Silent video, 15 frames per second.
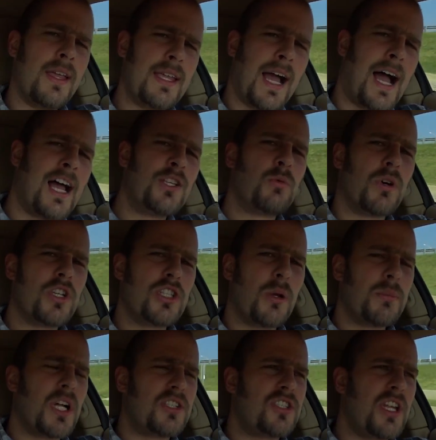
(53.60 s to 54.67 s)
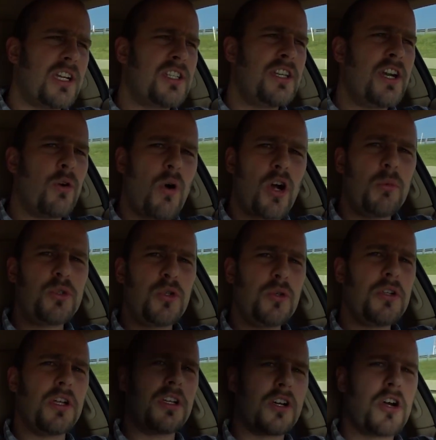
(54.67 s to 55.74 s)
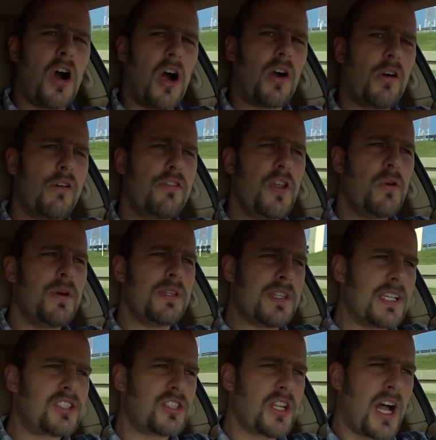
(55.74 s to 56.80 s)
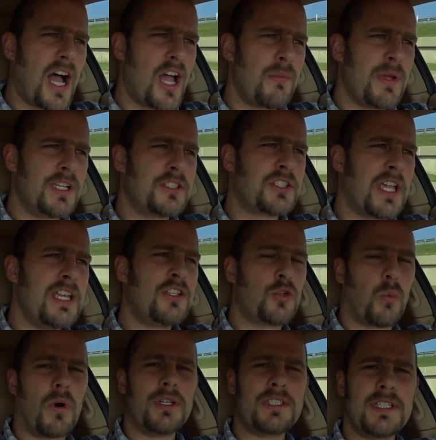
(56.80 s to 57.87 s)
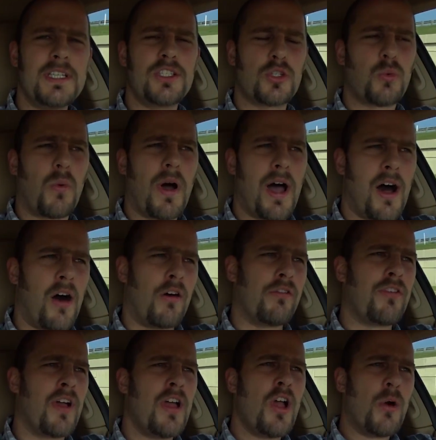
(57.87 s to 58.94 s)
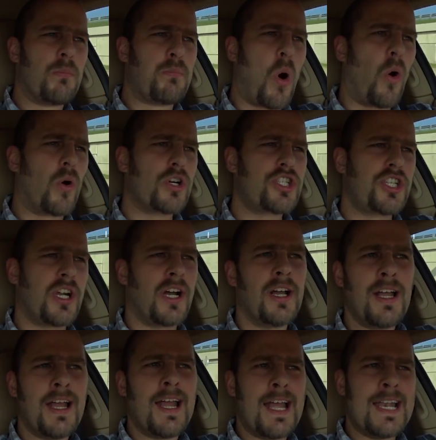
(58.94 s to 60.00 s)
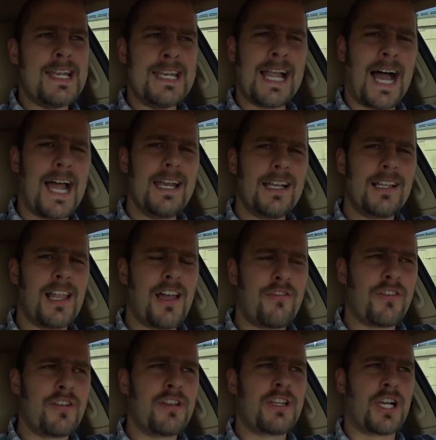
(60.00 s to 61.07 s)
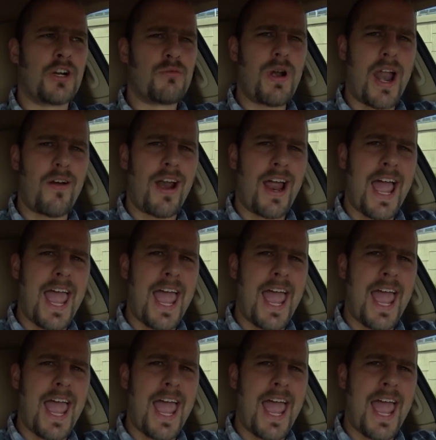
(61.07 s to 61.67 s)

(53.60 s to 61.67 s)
Guys, what is up? Dutch Texan here. Welcome to another car review, and this time it's a 2012 Porsche 911 Carrera